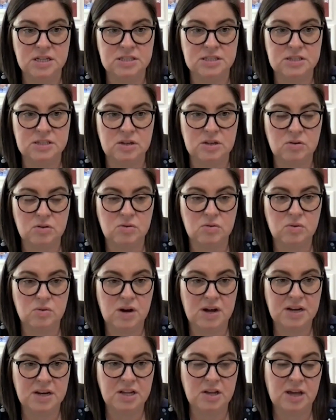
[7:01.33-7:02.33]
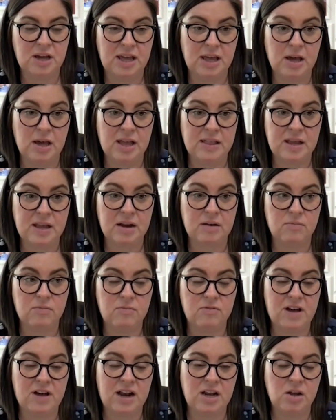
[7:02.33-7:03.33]
So, and you get that
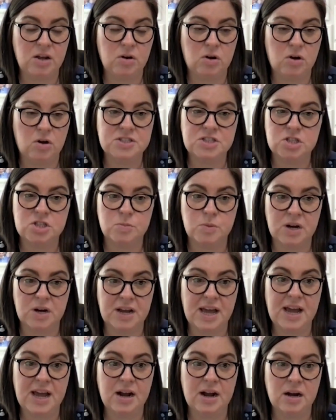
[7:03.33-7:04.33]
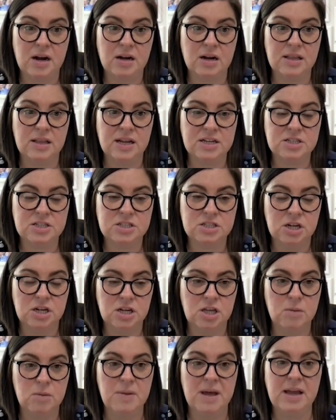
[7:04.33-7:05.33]
value customer care that
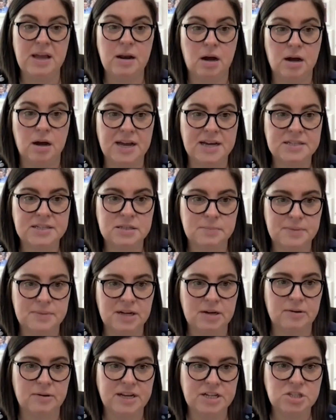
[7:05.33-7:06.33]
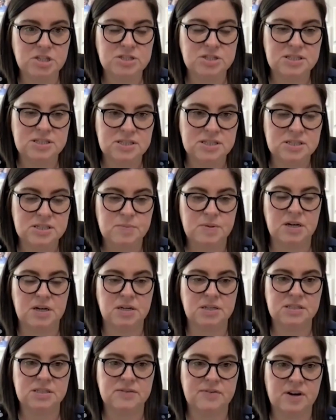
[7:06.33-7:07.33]
you may not get in bigger agencies
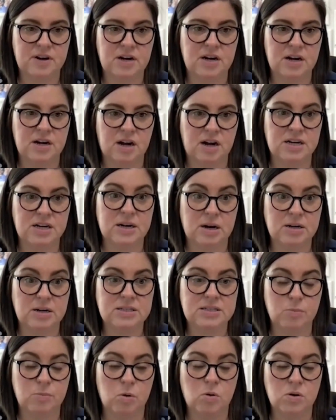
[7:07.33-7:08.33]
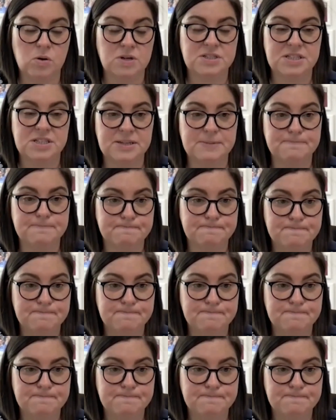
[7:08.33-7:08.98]
because of our smaller team.